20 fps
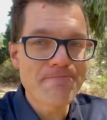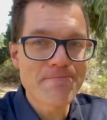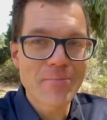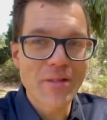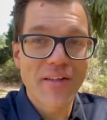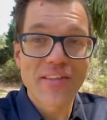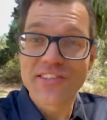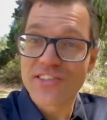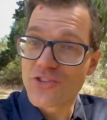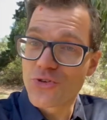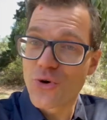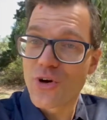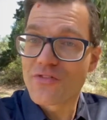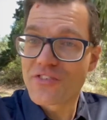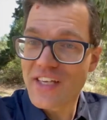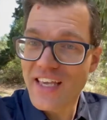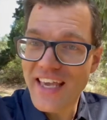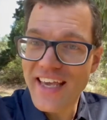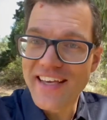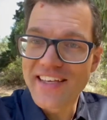Story of
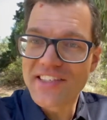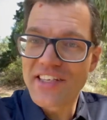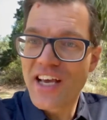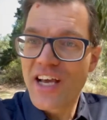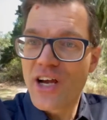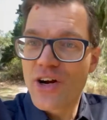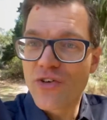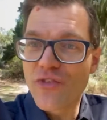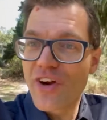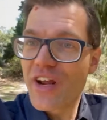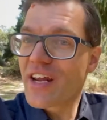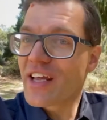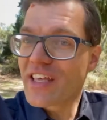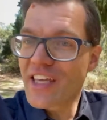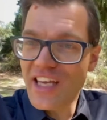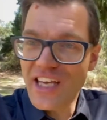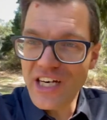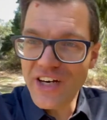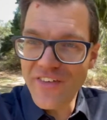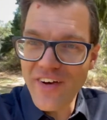Zacchaeus, read it,
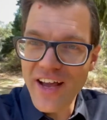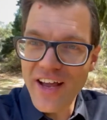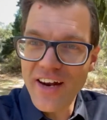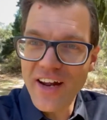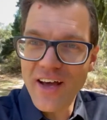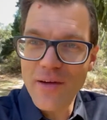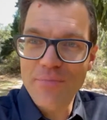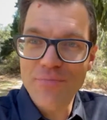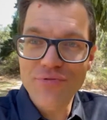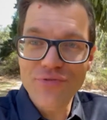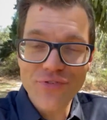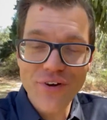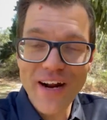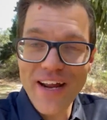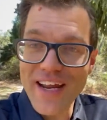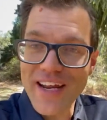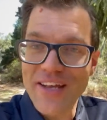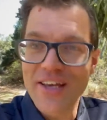kick it around, and pray